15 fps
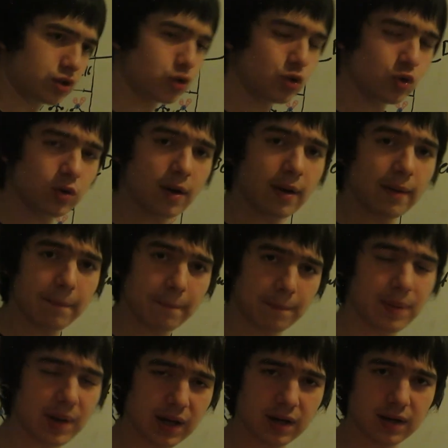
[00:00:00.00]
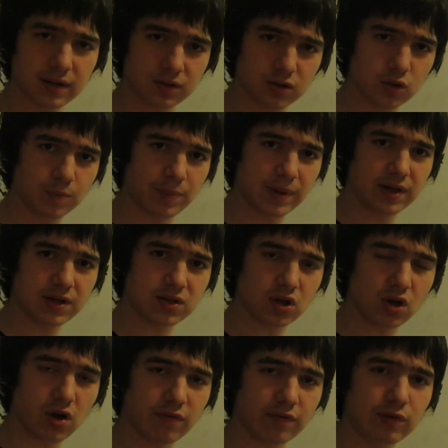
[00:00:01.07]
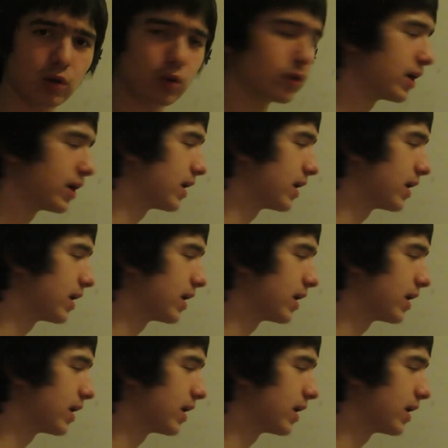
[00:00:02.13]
two pairs of lone